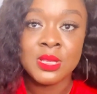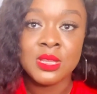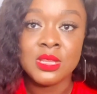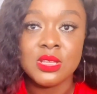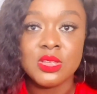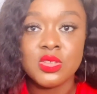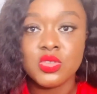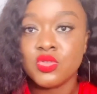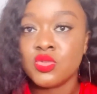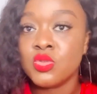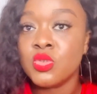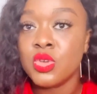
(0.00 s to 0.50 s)
it's
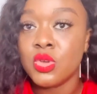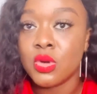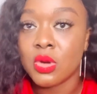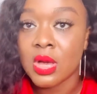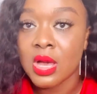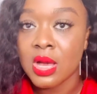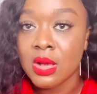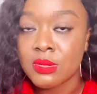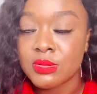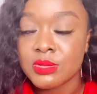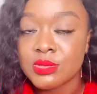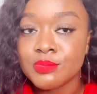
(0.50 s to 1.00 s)
not your
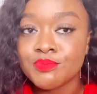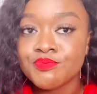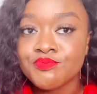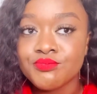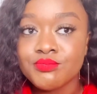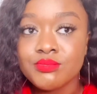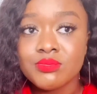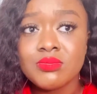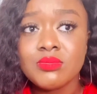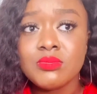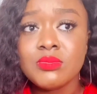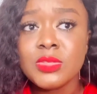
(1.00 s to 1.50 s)
house.
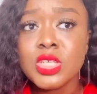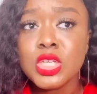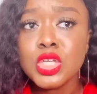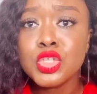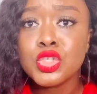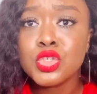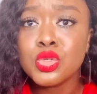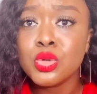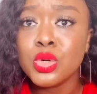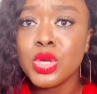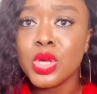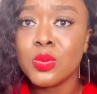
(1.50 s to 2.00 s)
So
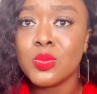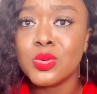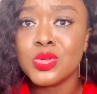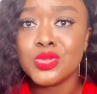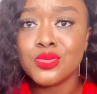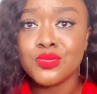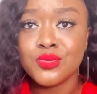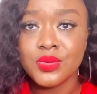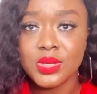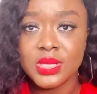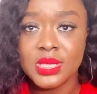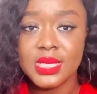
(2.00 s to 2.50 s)
it was
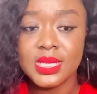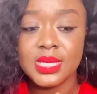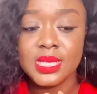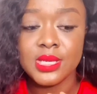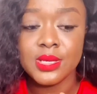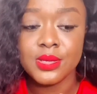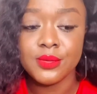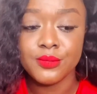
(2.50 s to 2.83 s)
really